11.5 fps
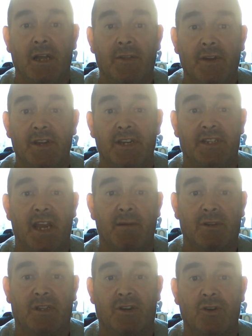that is
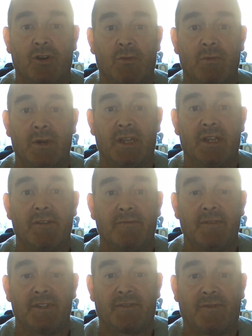able to cope with,
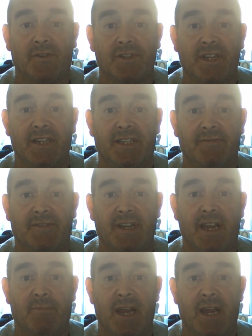that's flow sensitive,